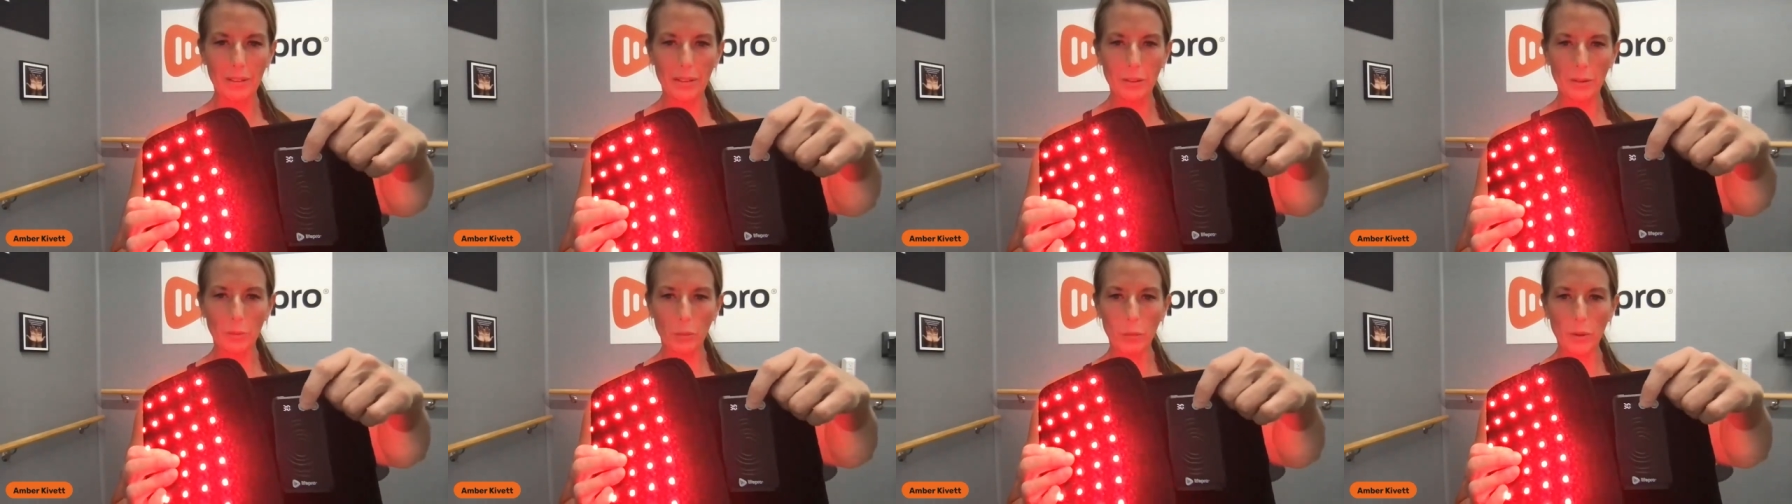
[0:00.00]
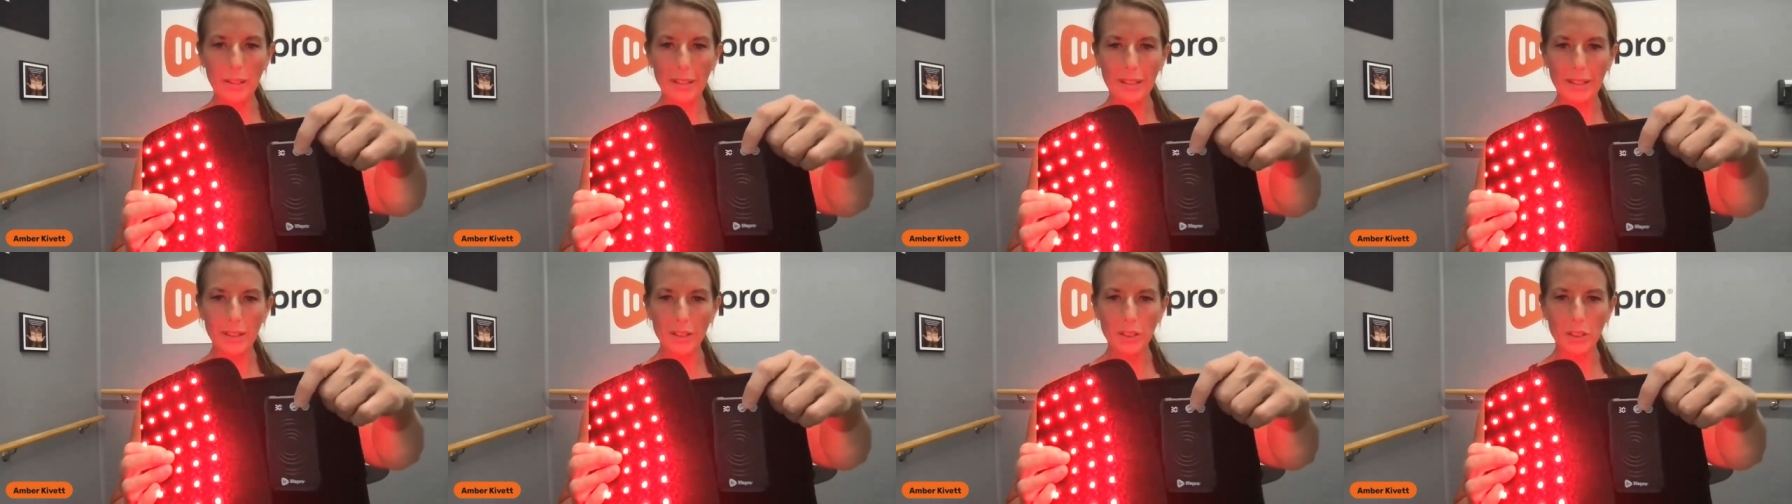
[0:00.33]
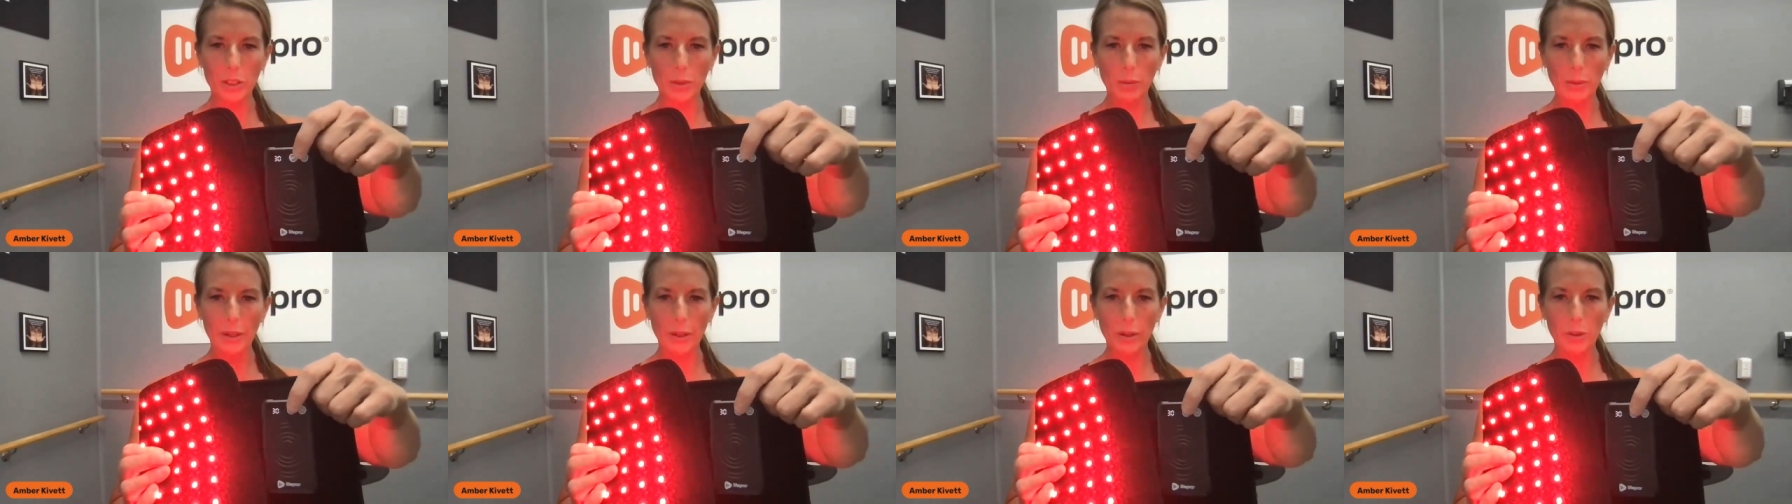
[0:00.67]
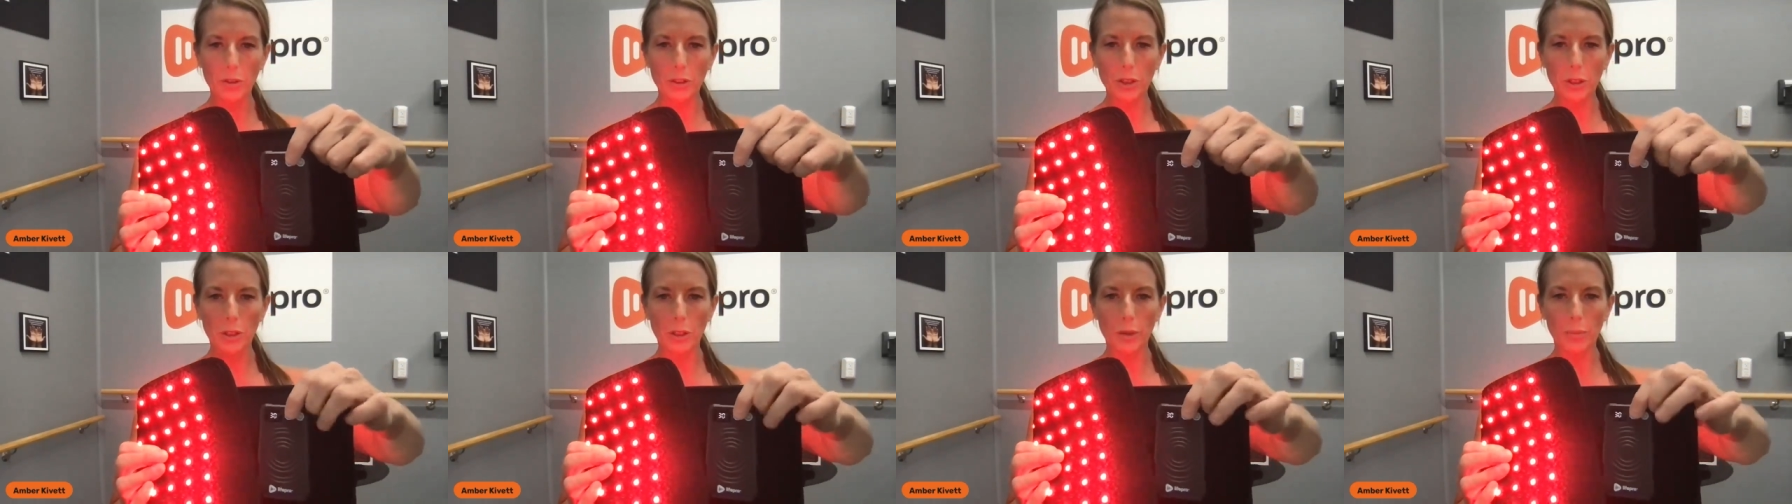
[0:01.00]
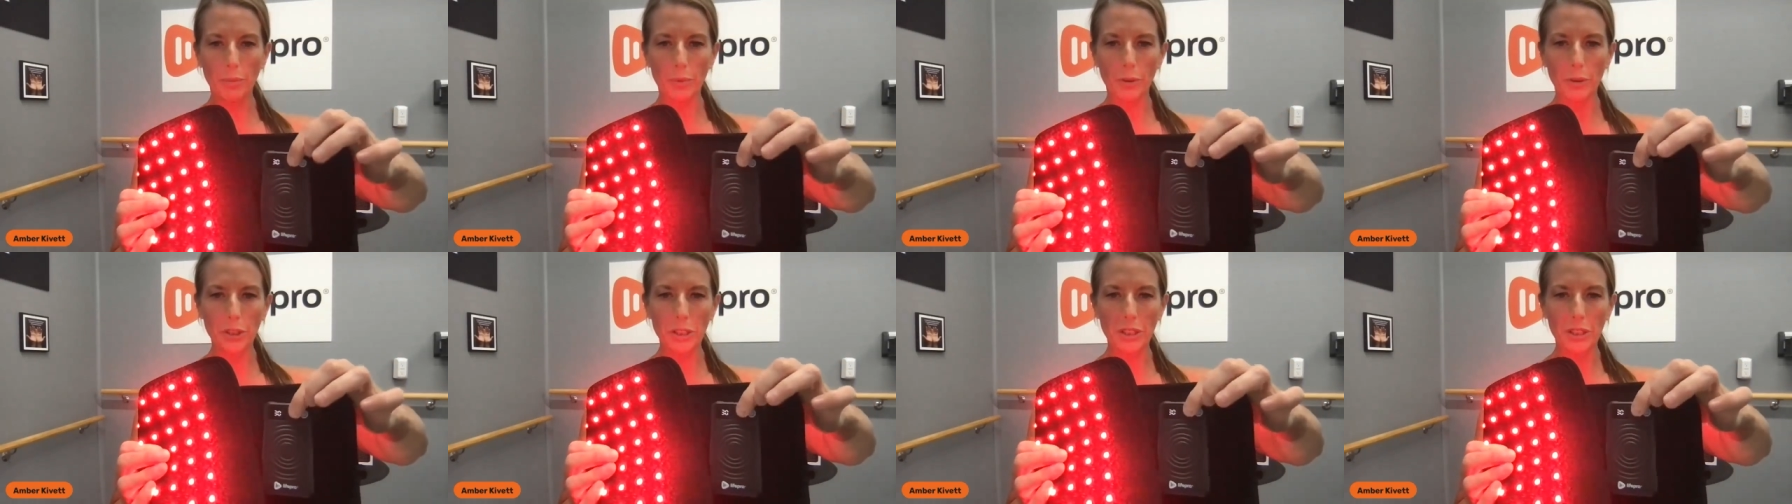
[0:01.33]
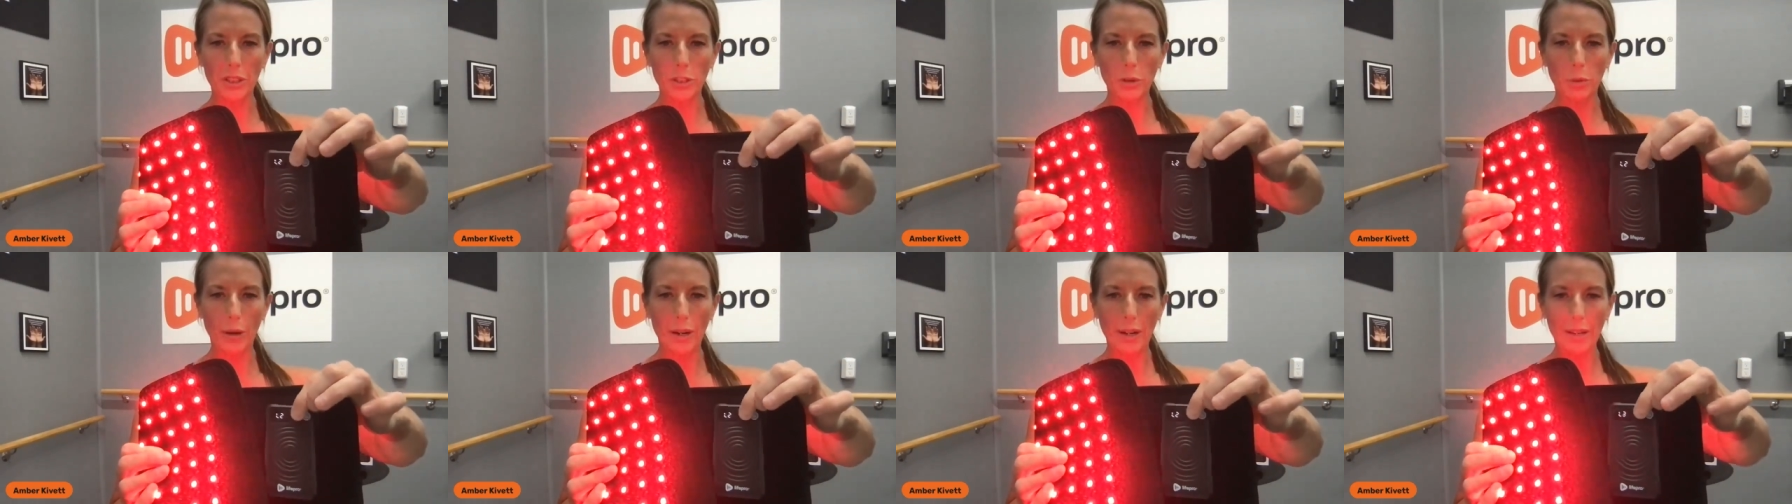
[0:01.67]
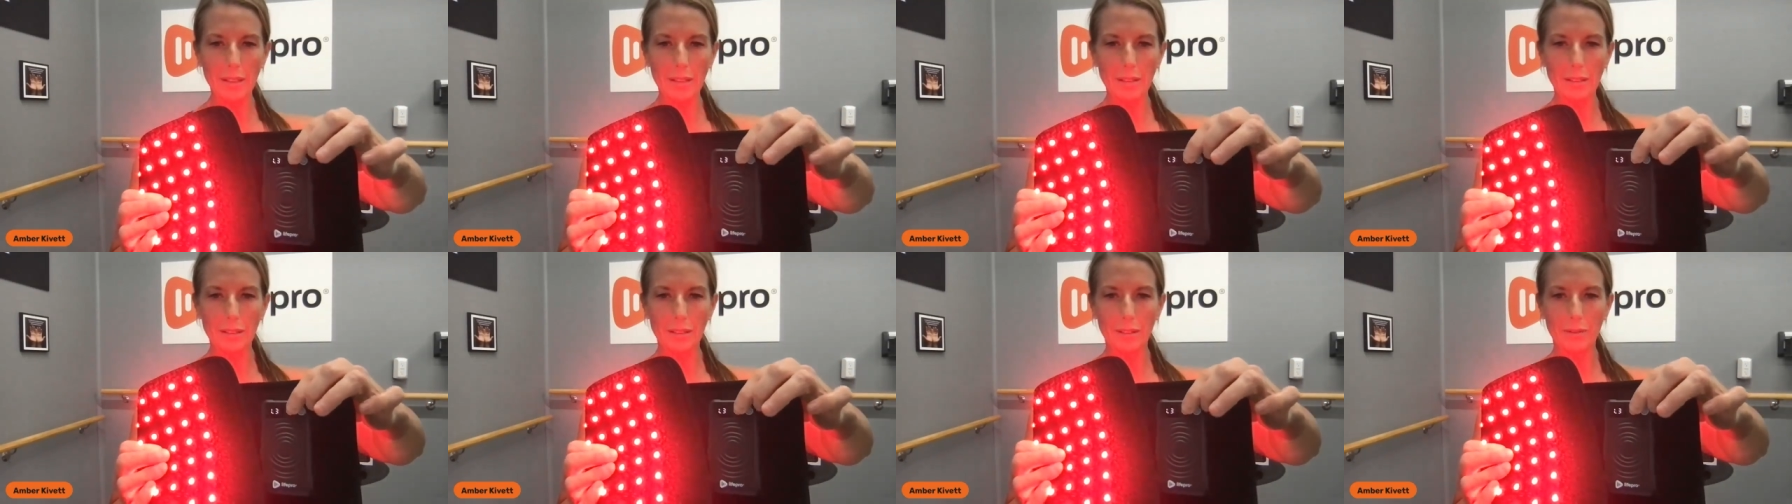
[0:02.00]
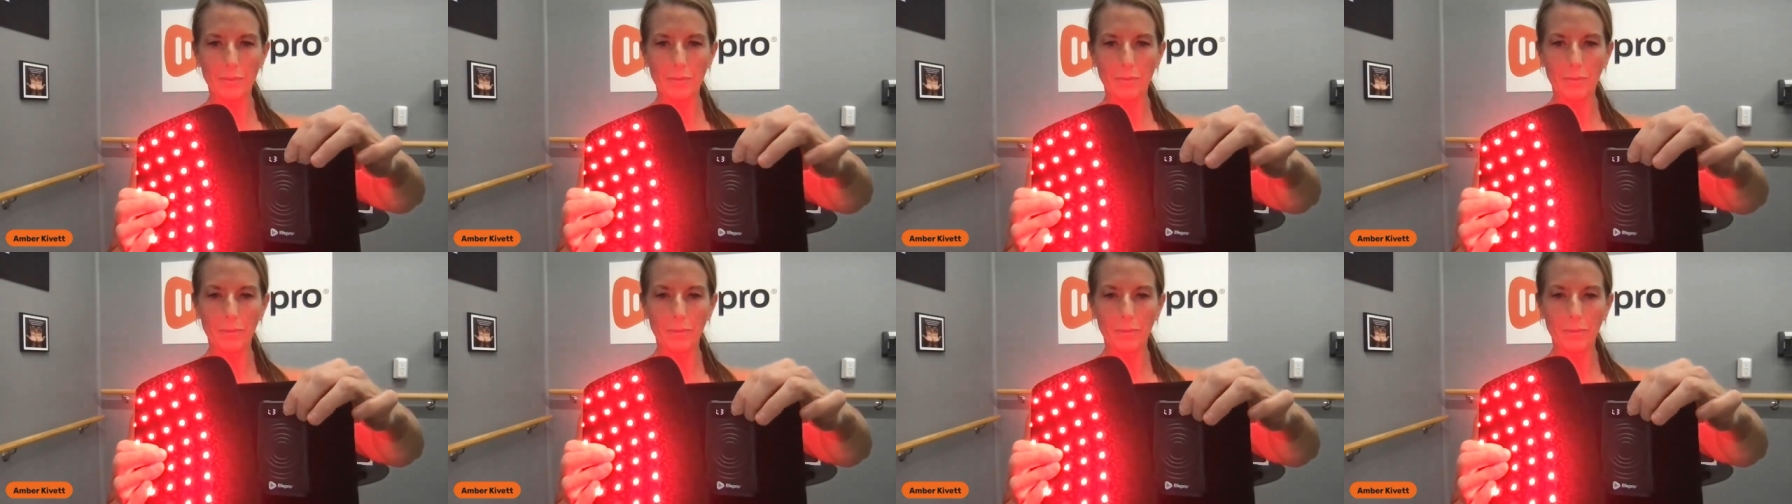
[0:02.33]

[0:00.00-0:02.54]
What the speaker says: the one that has 2 arrows, you're going to push it twice.